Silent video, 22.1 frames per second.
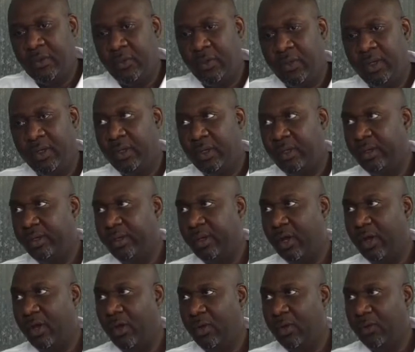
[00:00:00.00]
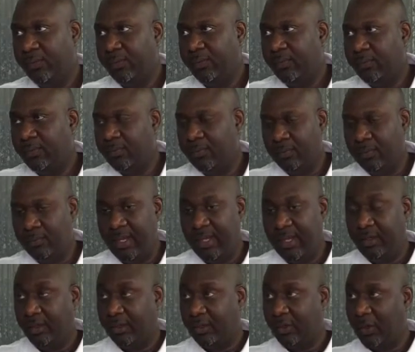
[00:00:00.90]
we're all
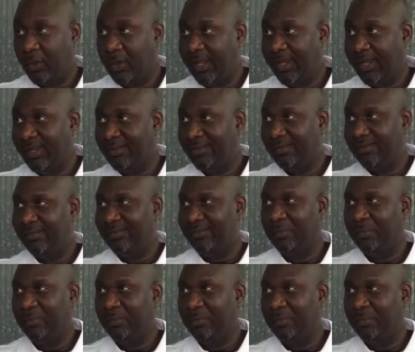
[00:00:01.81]
men are created